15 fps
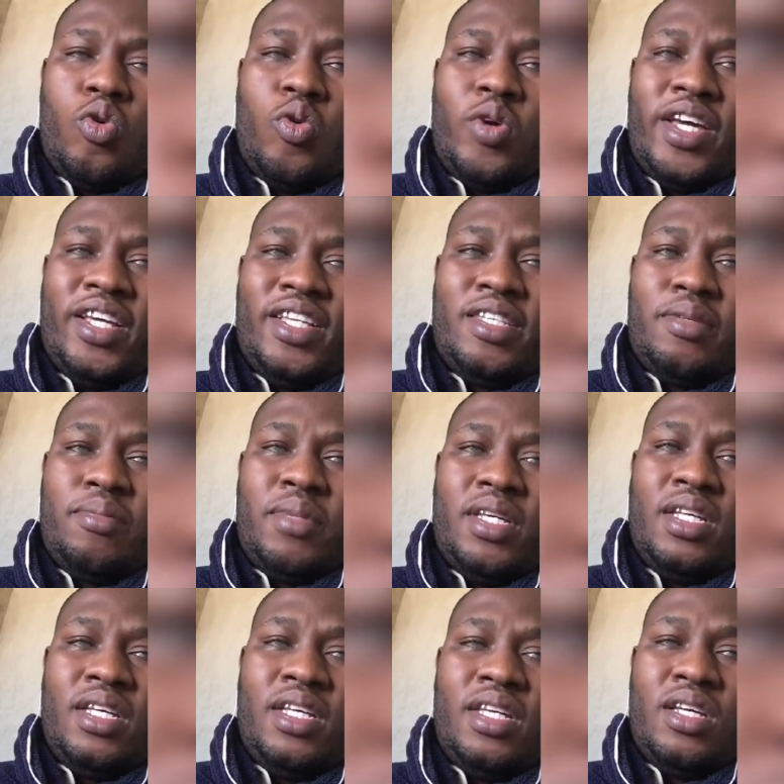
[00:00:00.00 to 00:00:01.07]
who hates
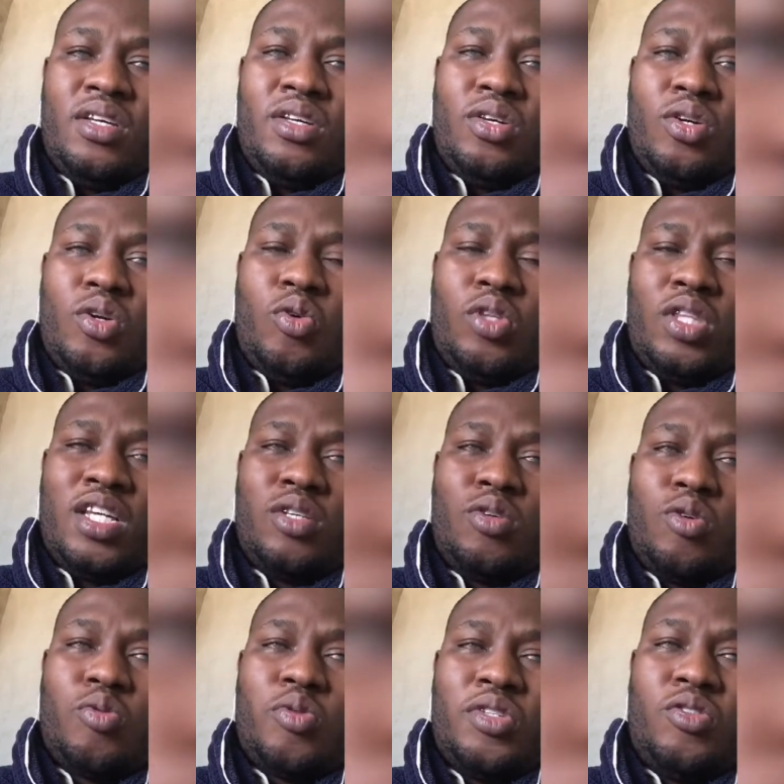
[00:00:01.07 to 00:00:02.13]
me, who does
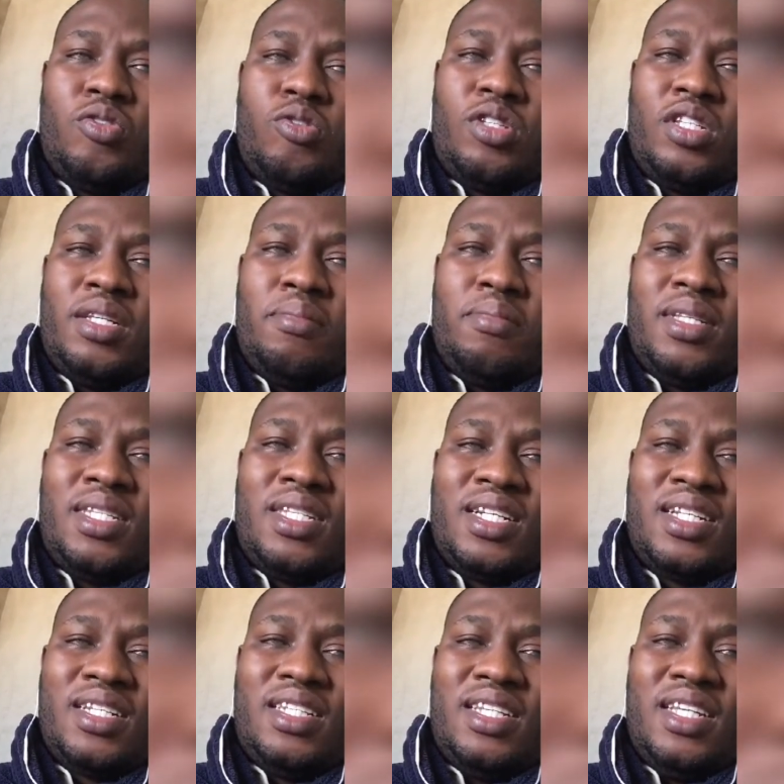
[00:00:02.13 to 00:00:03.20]
not want to see me
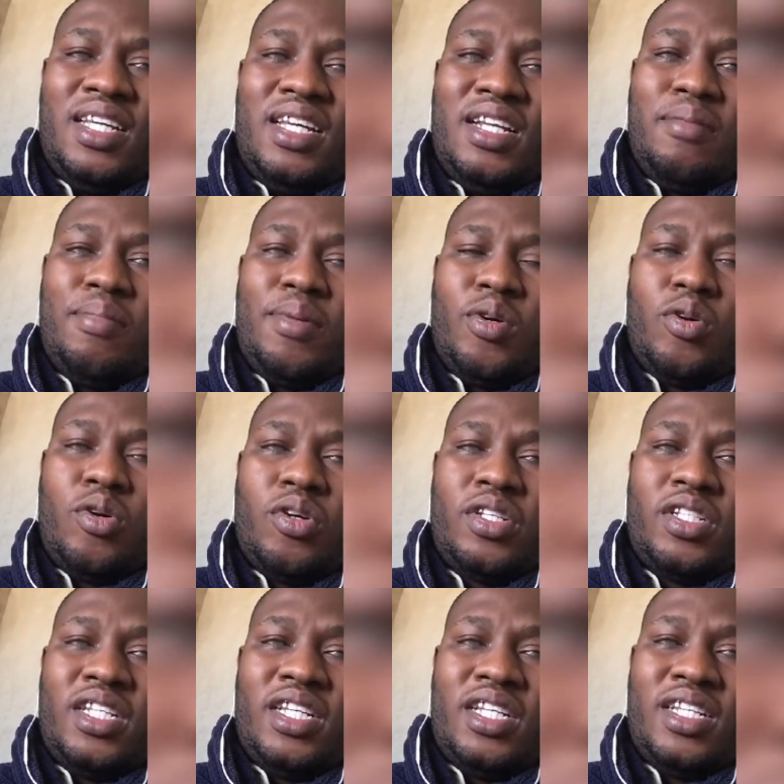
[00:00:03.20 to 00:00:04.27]
succeed
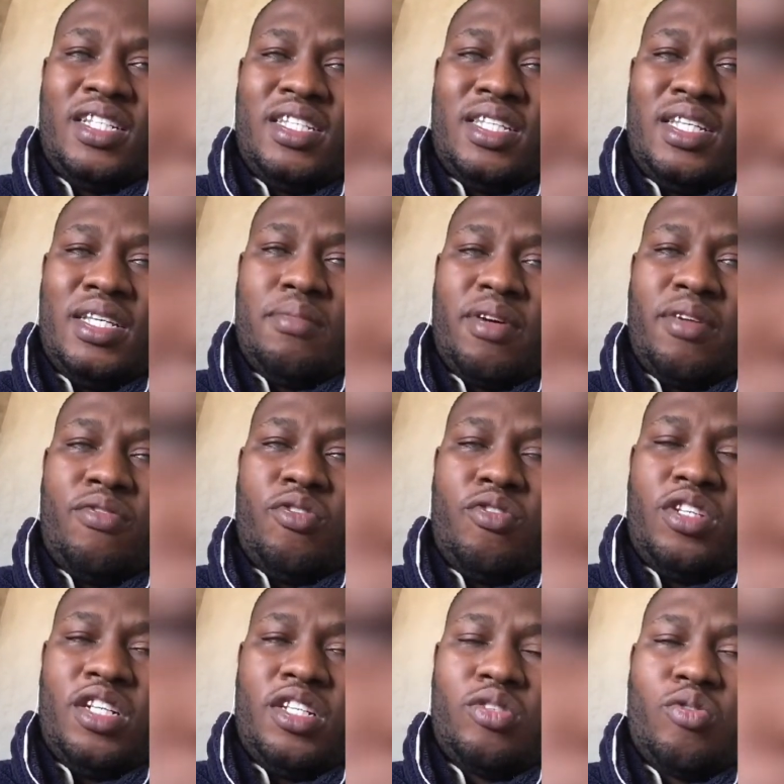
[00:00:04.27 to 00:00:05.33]
because he can see my
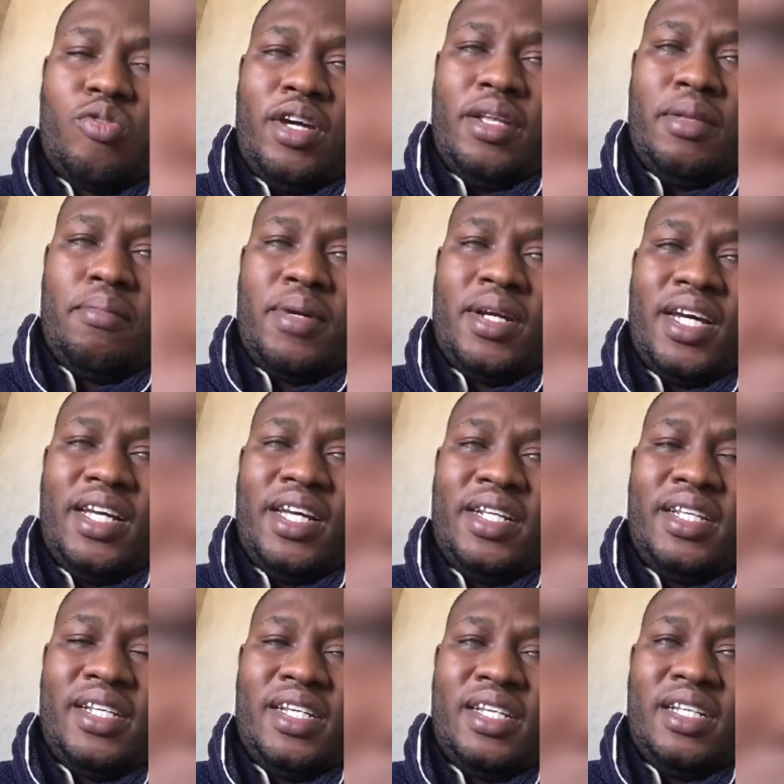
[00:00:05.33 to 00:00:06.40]
future is quite bright.
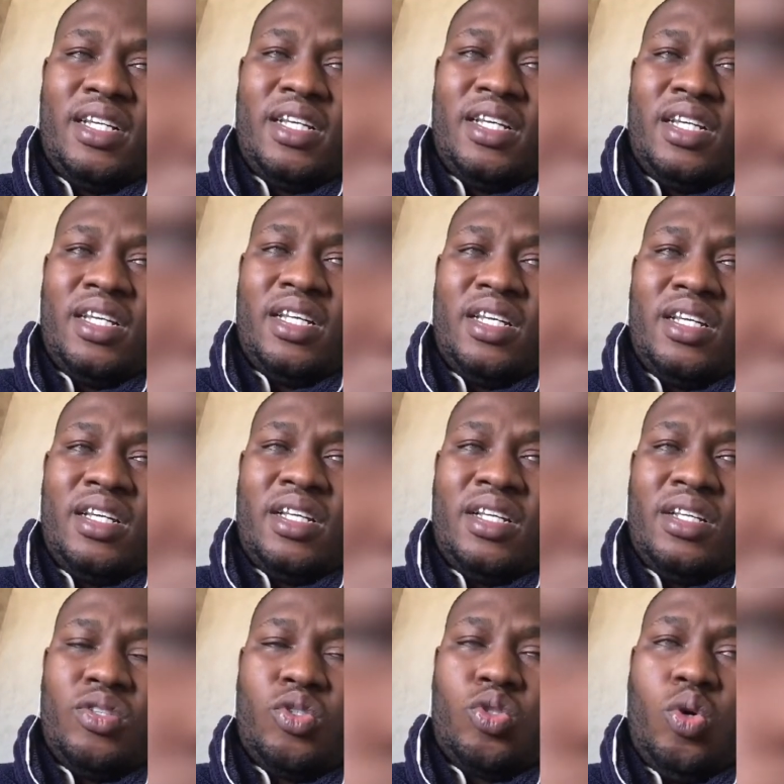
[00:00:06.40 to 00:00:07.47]

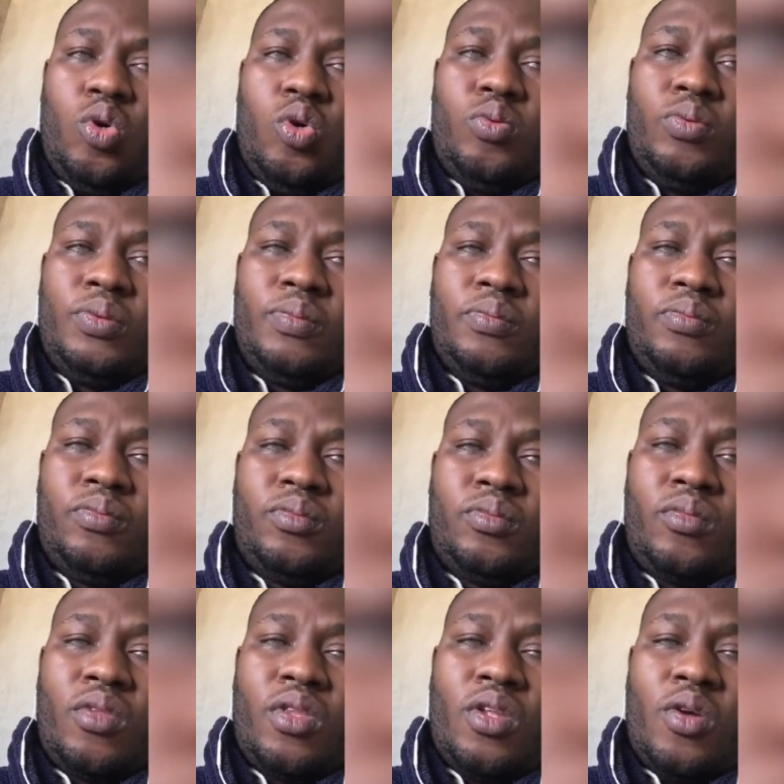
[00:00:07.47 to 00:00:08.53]
So
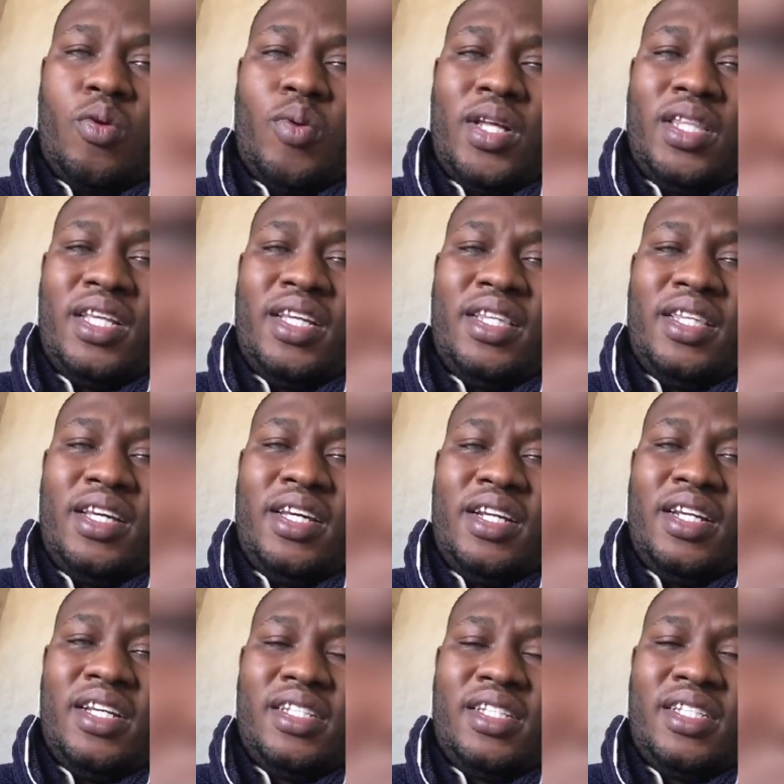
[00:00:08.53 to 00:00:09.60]
what they
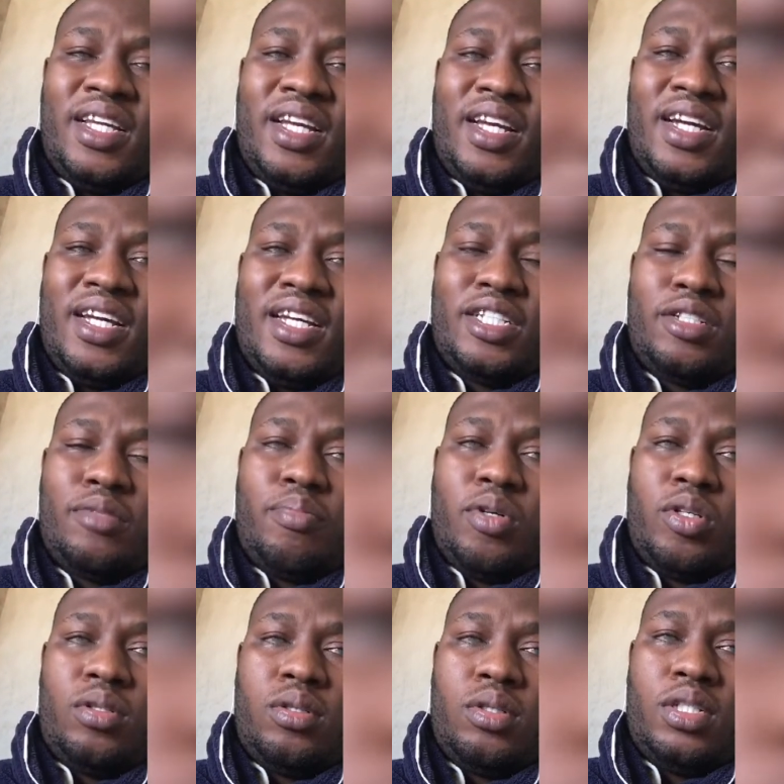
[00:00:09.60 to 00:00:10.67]
did is they crushed
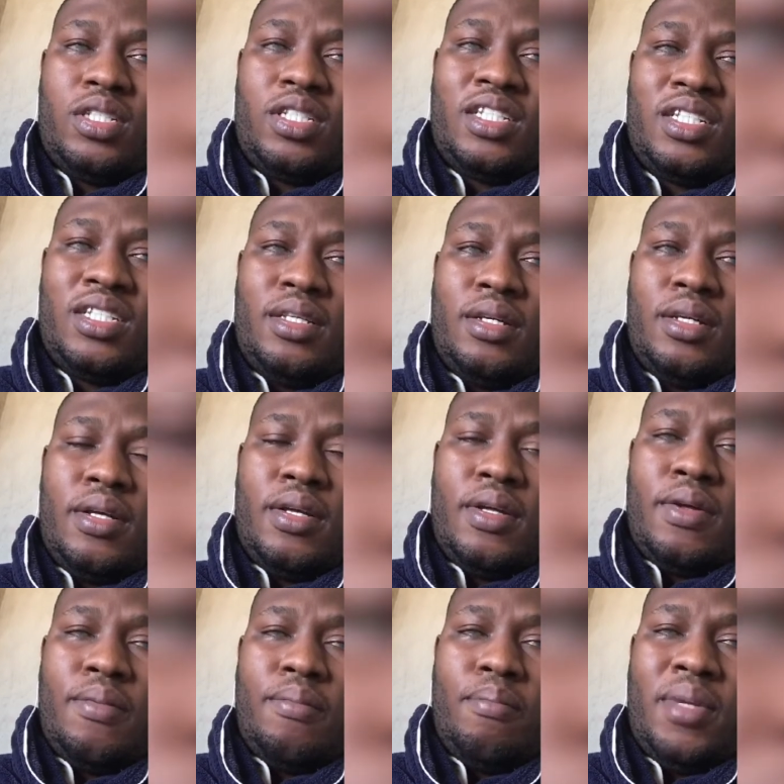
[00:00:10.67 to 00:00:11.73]
bottles,
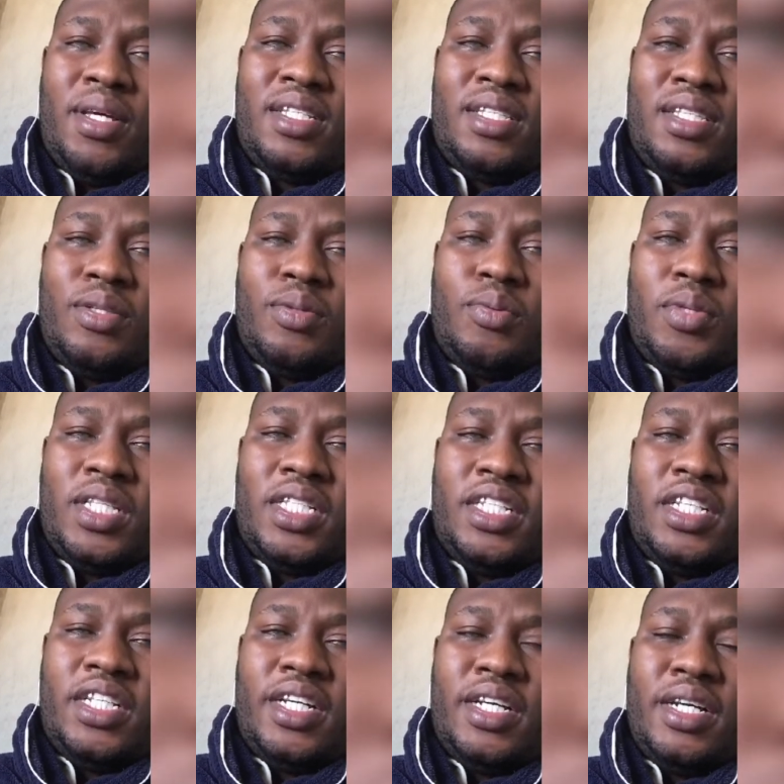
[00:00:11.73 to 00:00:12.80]
mixed it
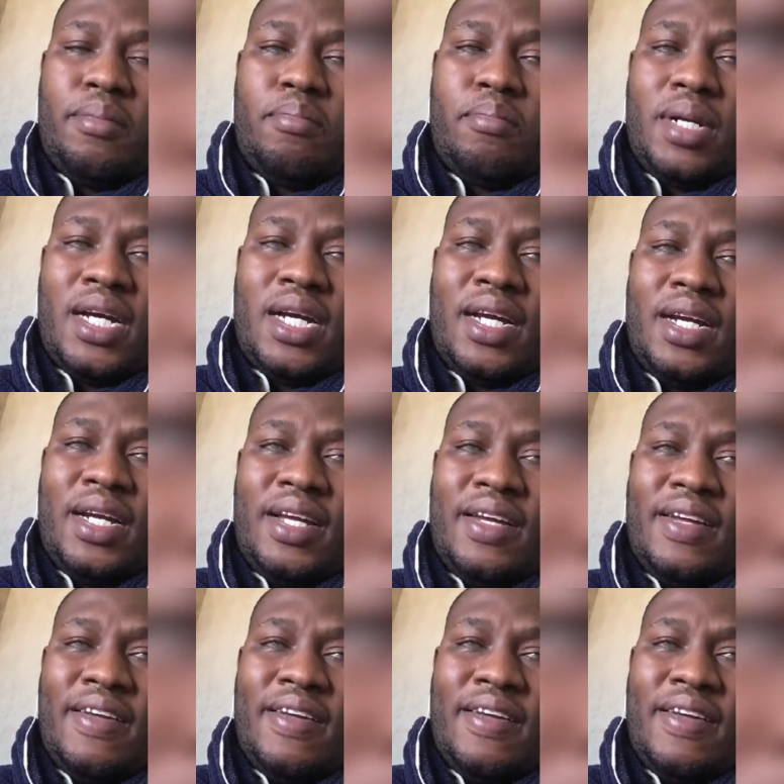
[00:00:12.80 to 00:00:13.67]
with chicken blood,